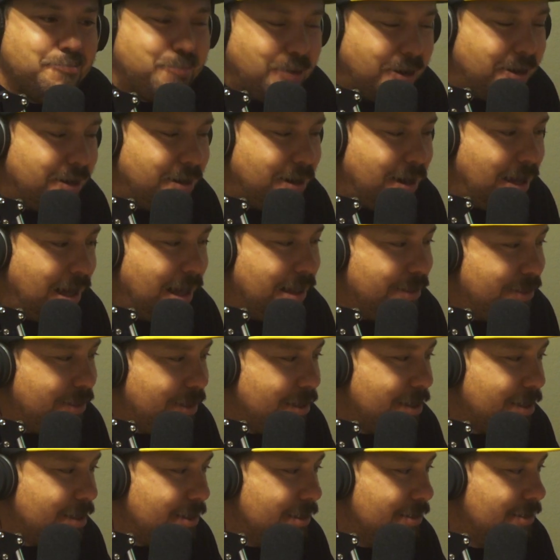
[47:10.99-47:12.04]
But I
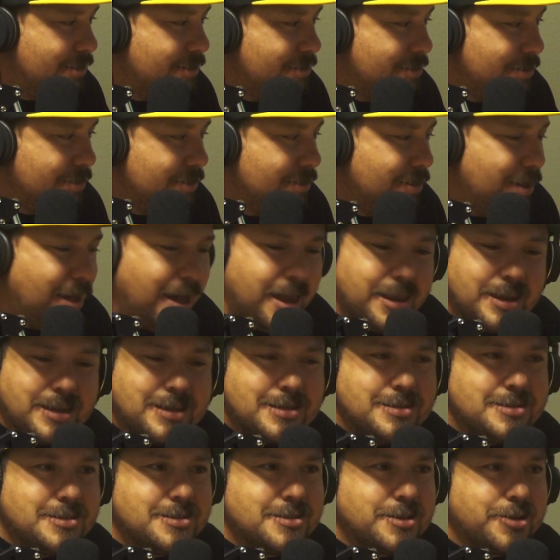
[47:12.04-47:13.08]
think
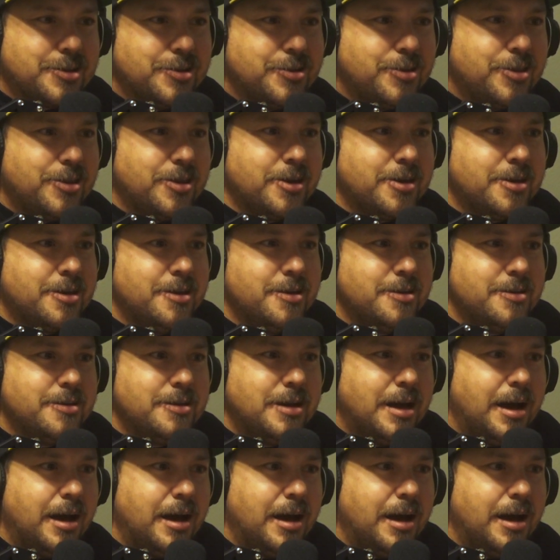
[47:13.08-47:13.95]
this is a good thing.